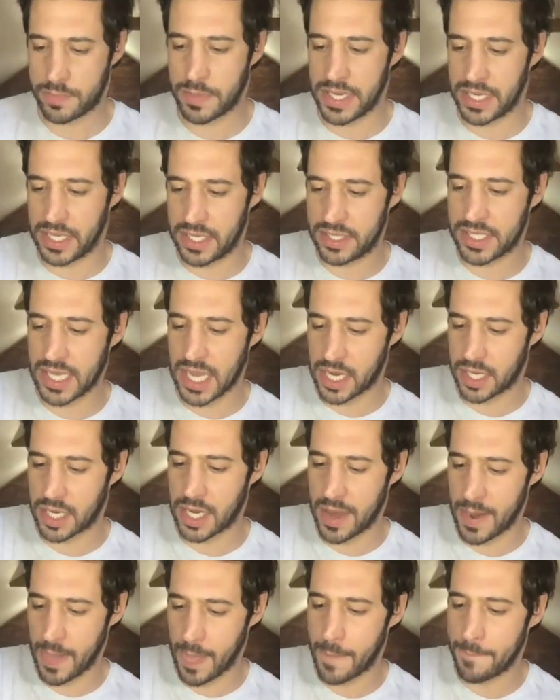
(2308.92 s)
Spiky
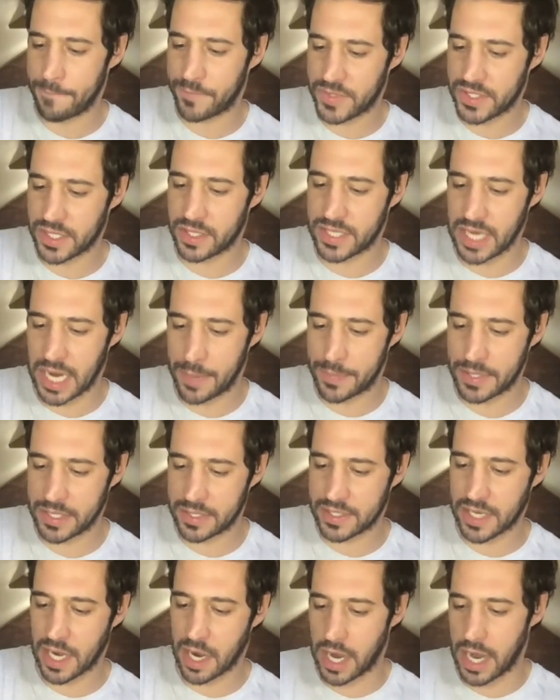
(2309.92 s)
Saturday.
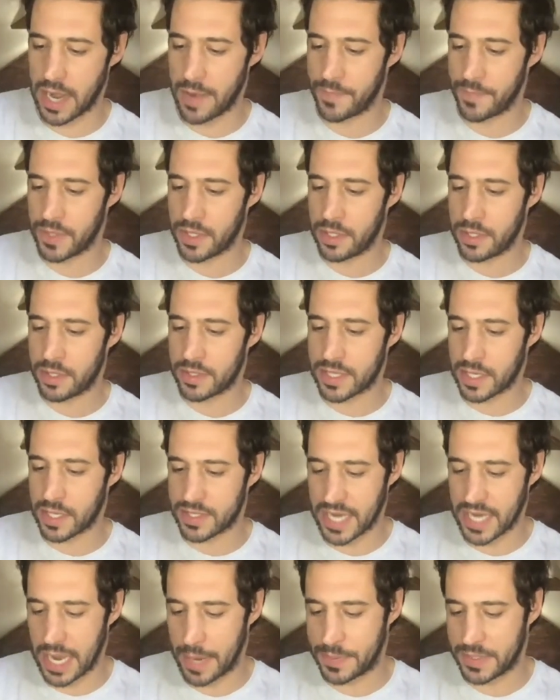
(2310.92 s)
Ceratopsians. All right.
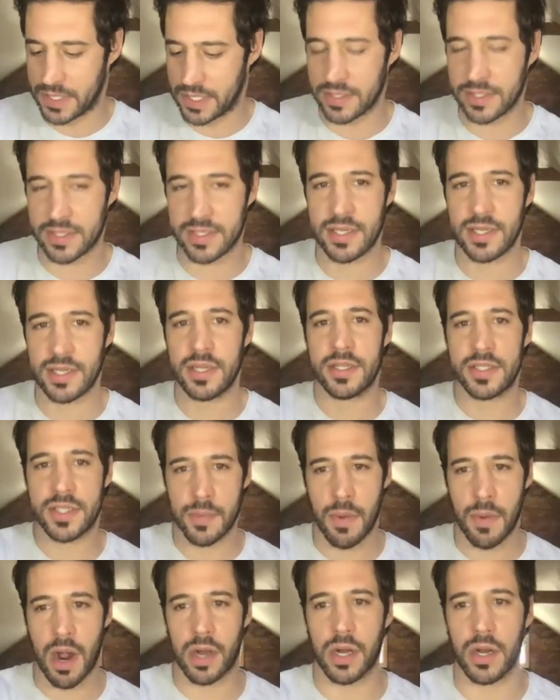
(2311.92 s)
Ceratopsians
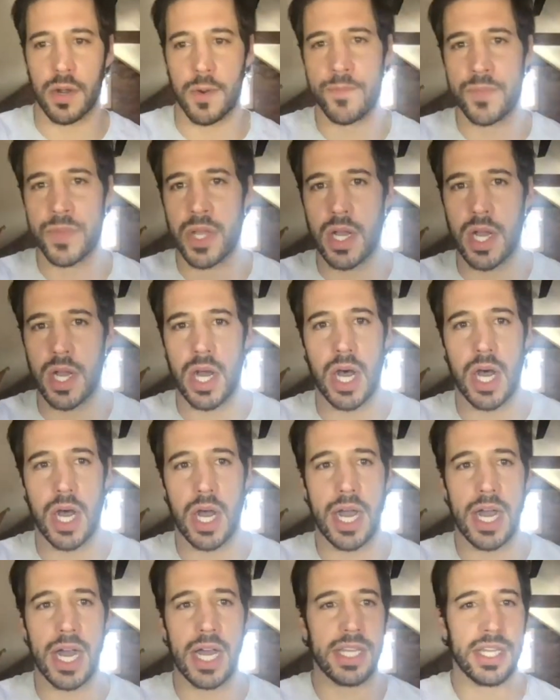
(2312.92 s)
tomorrow. Uh,
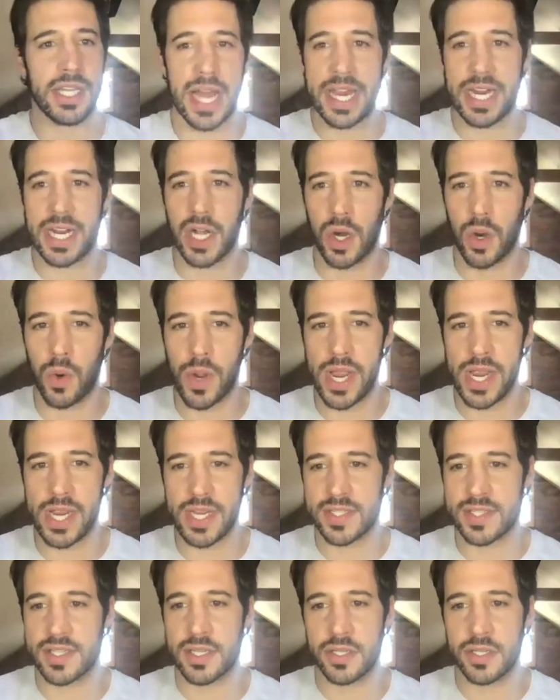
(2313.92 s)
like
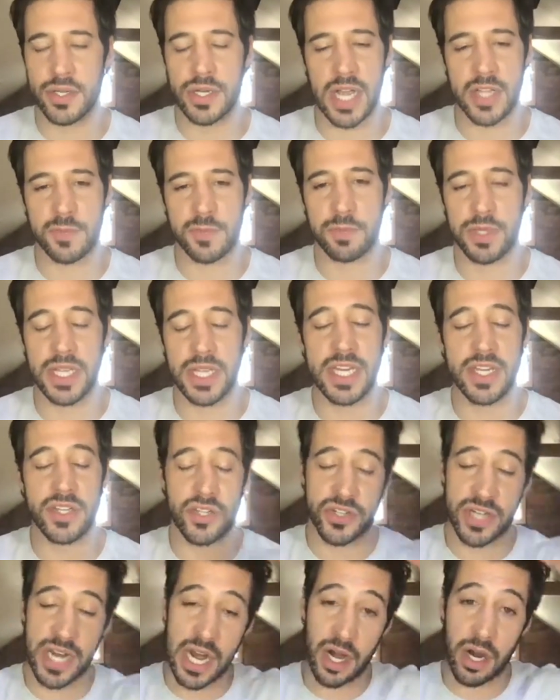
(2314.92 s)
always, you guys please
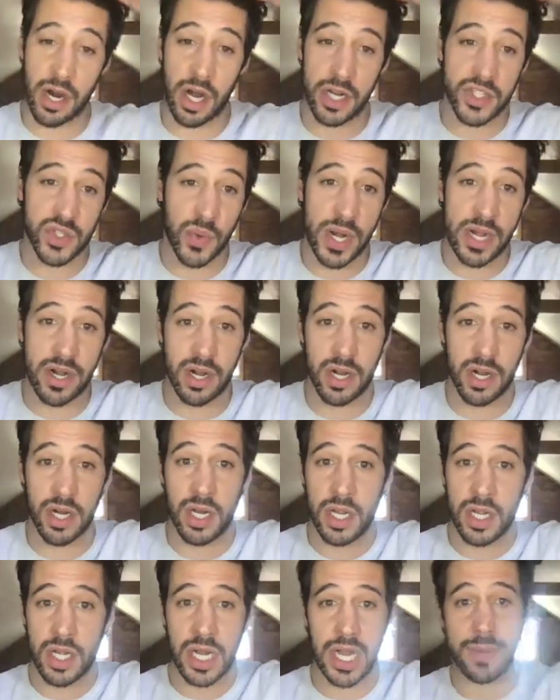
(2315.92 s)
share on Twitter,
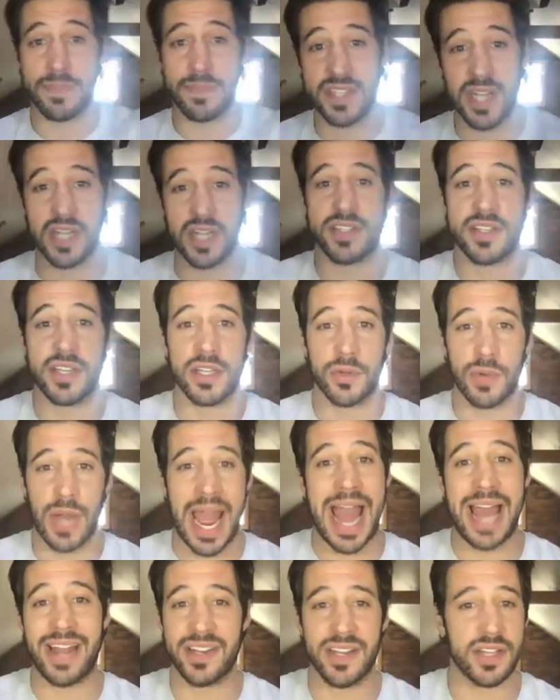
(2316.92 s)
I'm Dustin
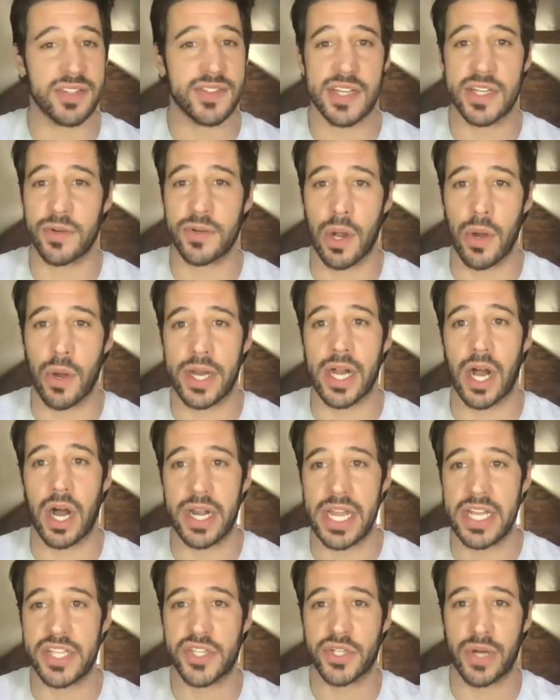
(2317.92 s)
at Dustin Growick on
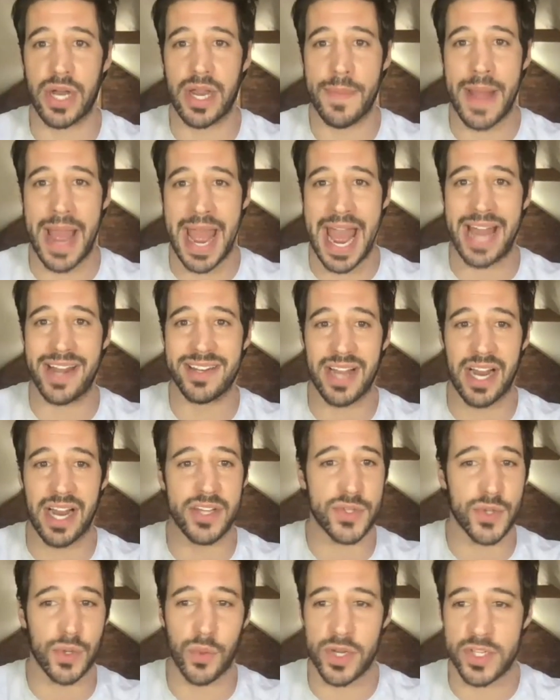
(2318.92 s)
Instagram at
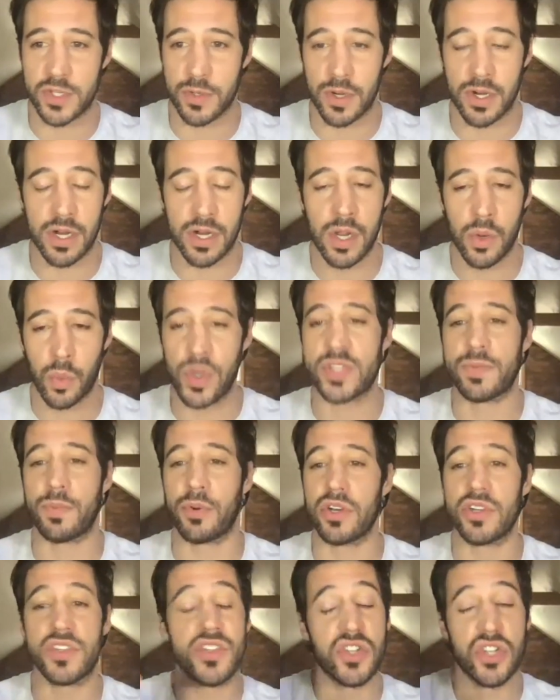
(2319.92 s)
Dinosaur Whisperer
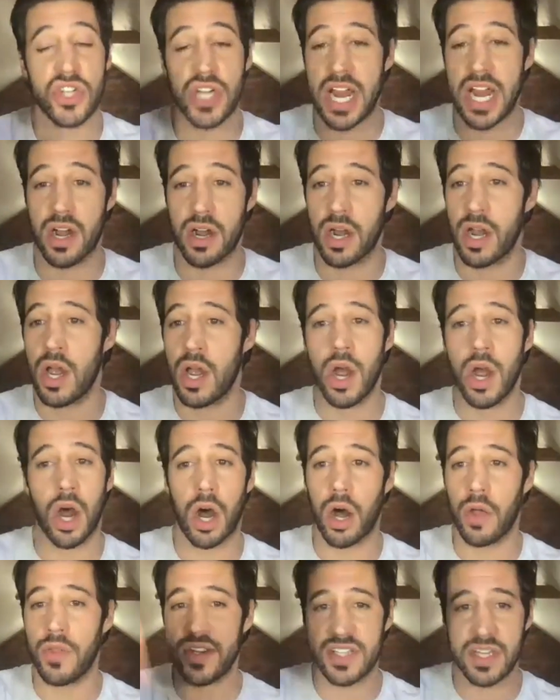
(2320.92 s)
Whisperer. Share
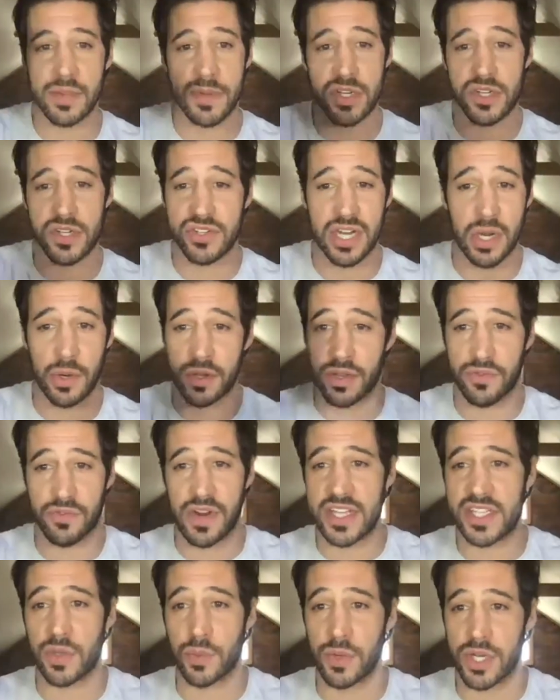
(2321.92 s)
all these images. Share with your
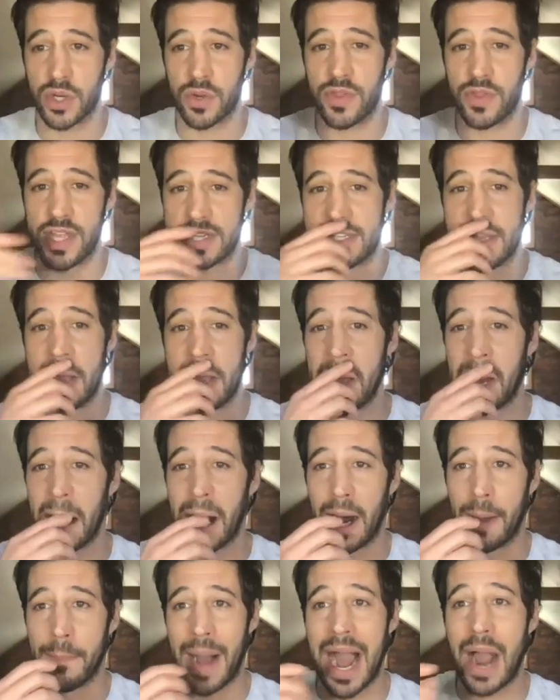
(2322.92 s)
friends that we're doing this.
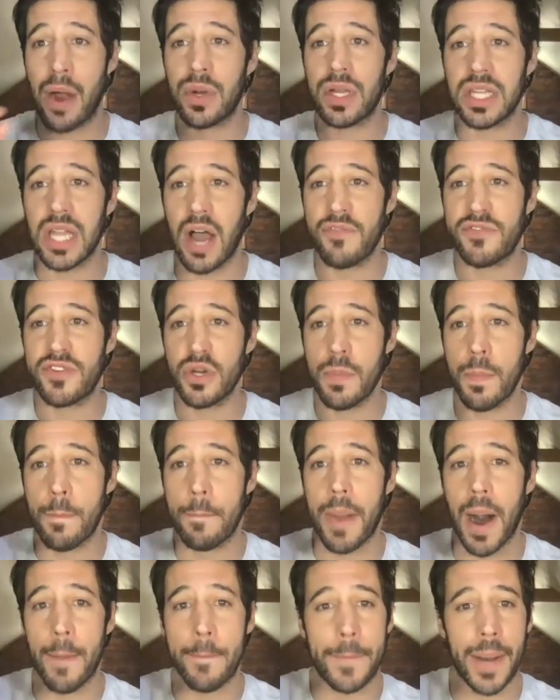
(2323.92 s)
Um, I would love to
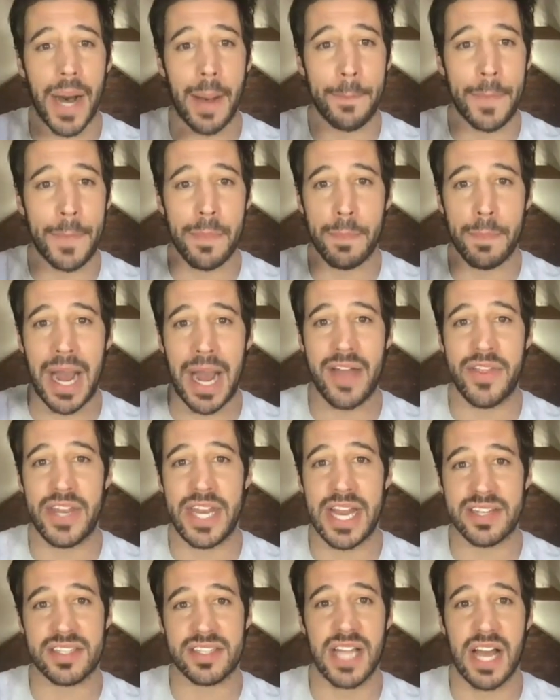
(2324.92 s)
bump up and buy the
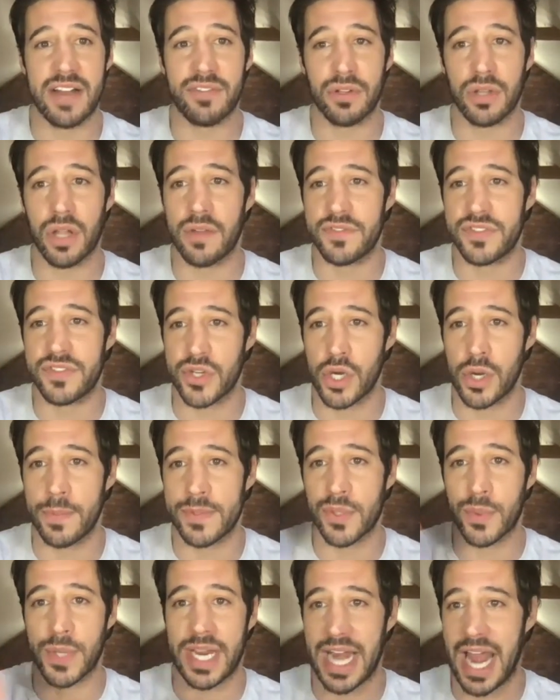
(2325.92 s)
next level of Zoom
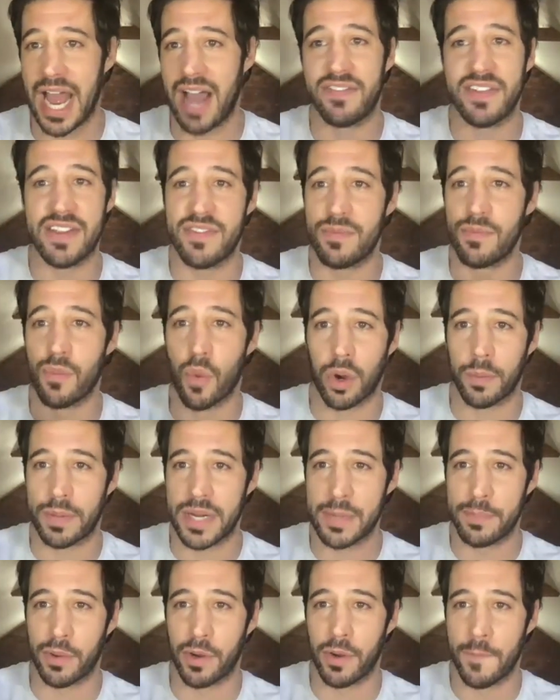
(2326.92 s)
so we can have even more
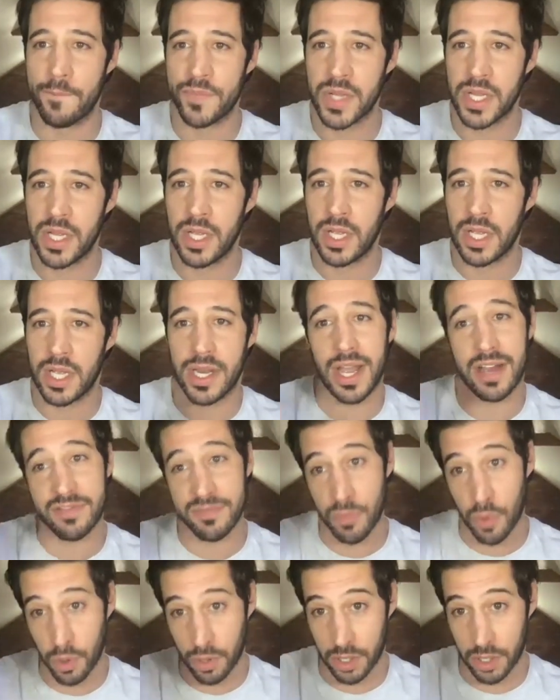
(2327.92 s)
people and have
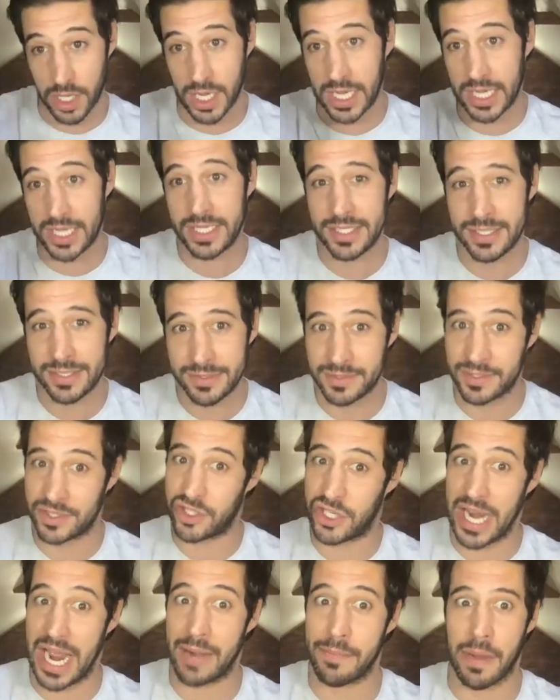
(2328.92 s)
more uh,
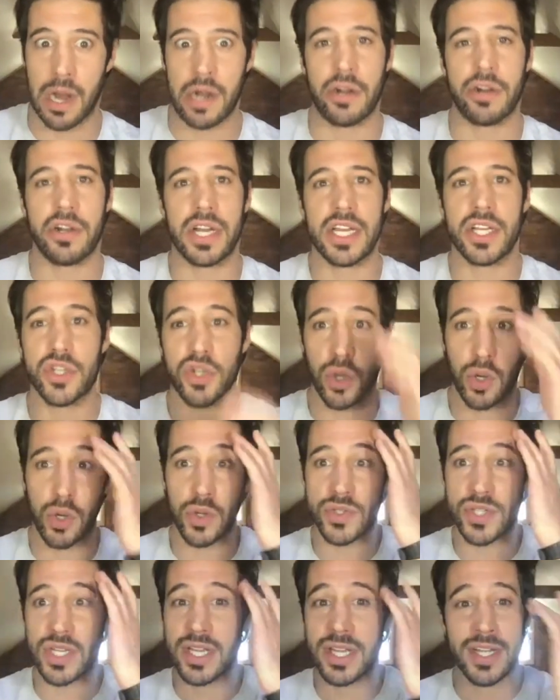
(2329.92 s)
chat monitoring
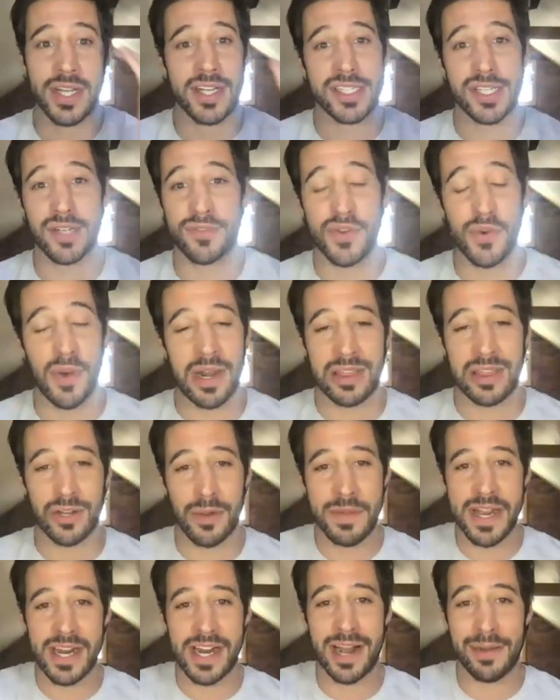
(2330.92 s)
controls. So if you want to throw
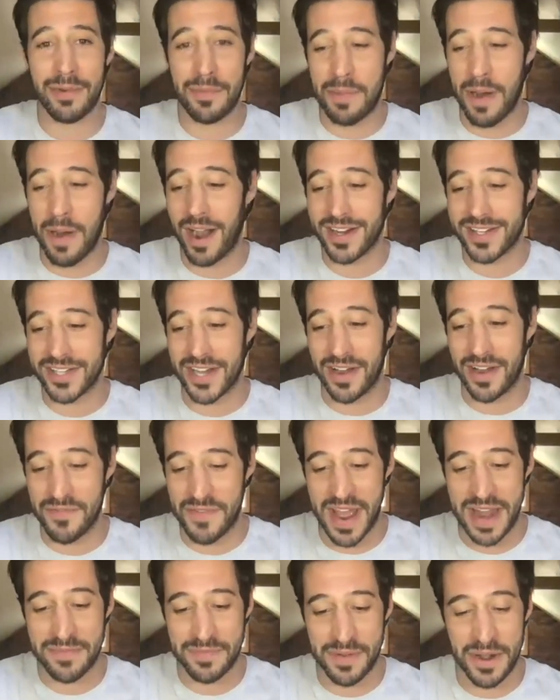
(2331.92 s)
me a couple bucks on
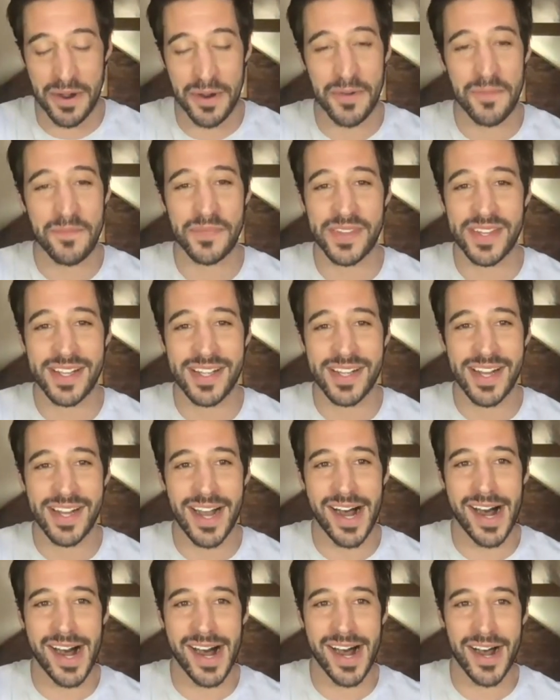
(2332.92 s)
Venmo
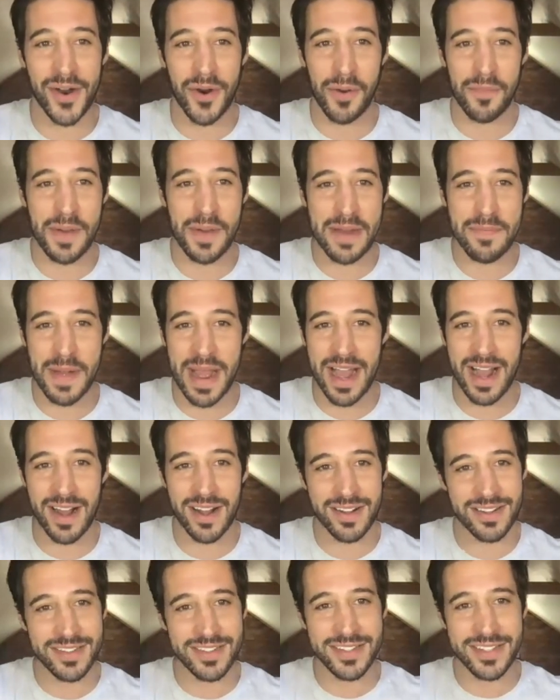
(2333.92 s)
uh, or PayPal,
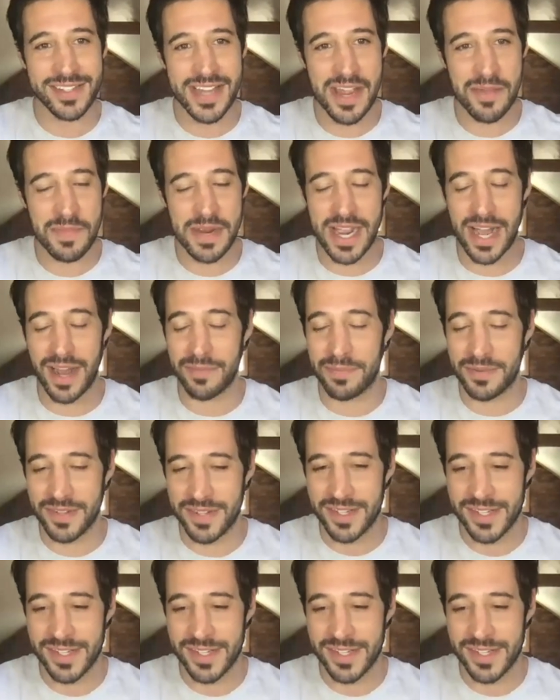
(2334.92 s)
hit me up.